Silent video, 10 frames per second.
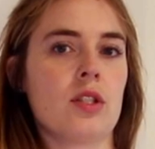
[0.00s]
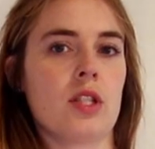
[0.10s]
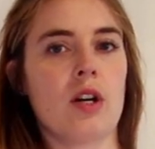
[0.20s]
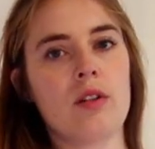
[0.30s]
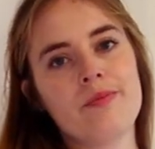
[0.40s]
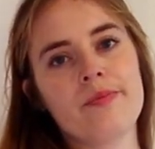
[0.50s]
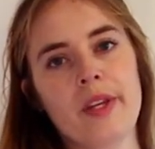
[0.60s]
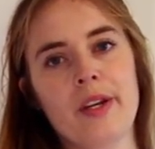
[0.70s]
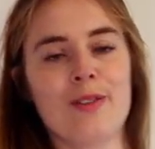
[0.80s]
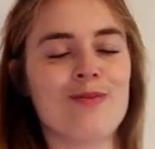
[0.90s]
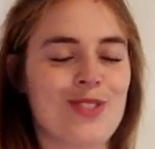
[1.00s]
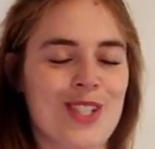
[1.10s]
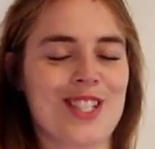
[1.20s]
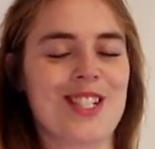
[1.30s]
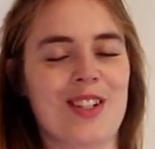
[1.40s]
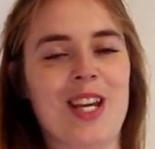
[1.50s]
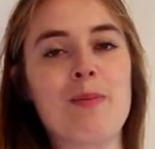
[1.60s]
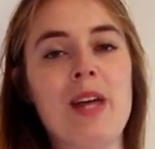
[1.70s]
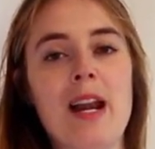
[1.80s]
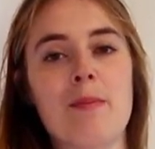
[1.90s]
So, you know, just to
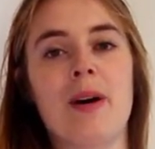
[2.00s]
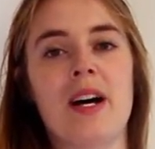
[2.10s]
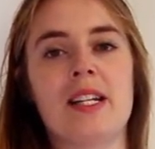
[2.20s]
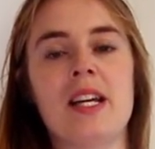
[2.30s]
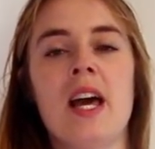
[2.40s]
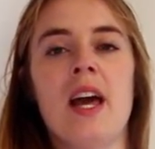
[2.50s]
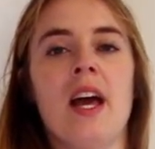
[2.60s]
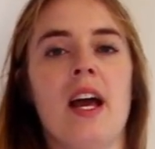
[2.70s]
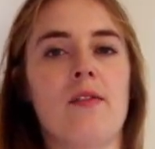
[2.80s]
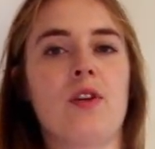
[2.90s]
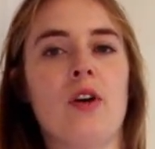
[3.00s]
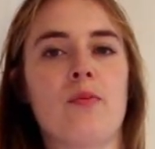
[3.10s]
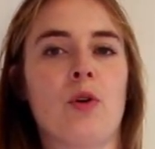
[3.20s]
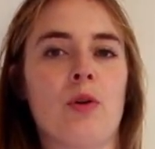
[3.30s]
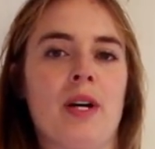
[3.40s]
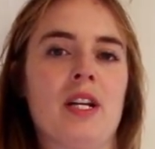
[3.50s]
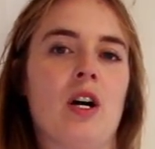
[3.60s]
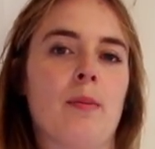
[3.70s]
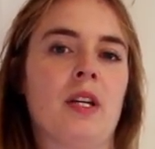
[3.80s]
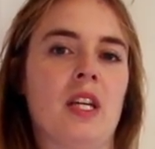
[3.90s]
keep that in mind. If you have more weight
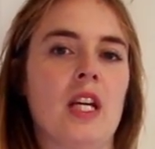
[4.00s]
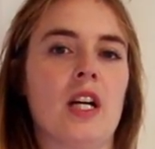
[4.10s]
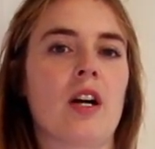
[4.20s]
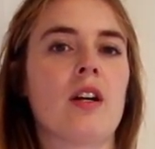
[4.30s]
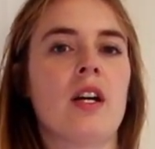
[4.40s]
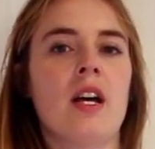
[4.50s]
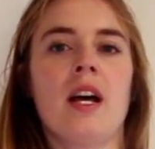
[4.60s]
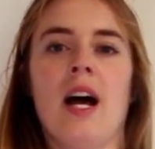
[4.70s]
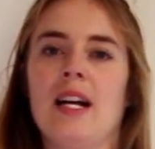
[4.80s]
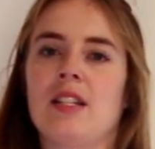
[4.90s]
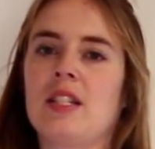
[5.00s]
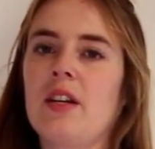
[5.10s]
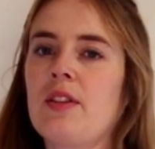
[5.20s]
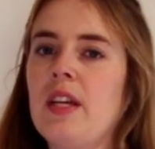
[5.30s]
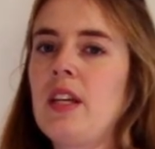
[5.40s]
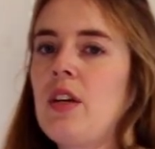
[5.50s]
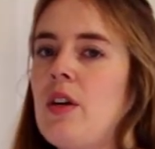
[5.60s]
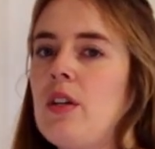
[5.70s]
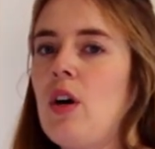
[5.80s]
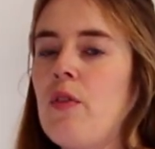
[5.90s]
up here, I still think you
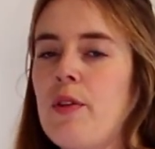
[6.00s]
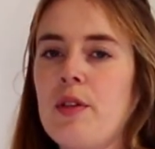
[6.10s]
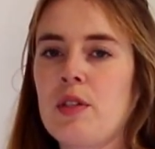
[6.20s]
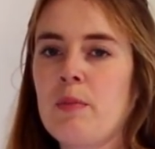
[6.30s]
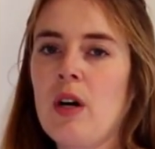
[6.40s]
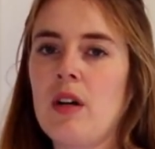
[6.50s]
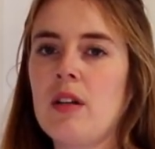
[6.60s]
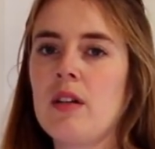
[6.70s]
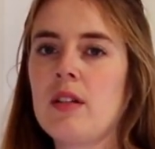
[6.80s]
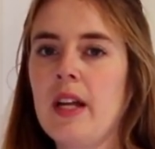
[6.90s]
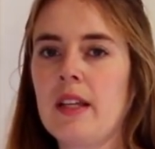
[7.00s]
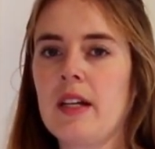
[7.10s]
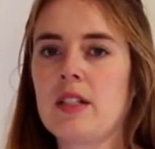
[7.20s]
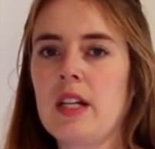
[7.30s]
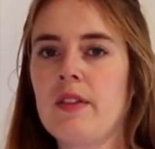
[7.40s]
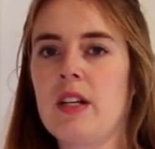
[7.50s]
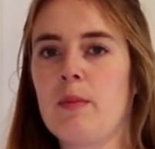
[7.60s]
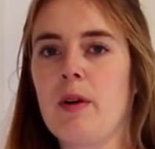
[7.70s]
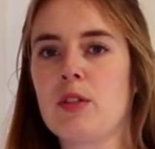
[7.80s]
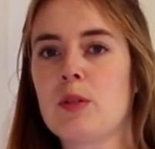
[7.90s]
could go with a small. Like there's definitely a
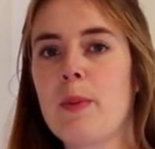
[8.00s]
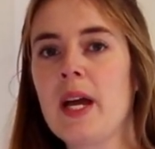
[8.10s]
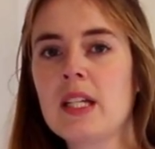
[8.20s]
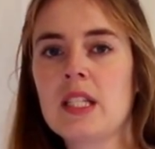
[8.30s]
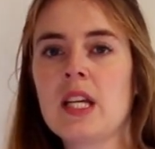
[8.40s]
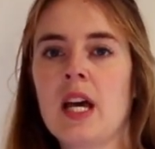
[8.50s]
little bit of space.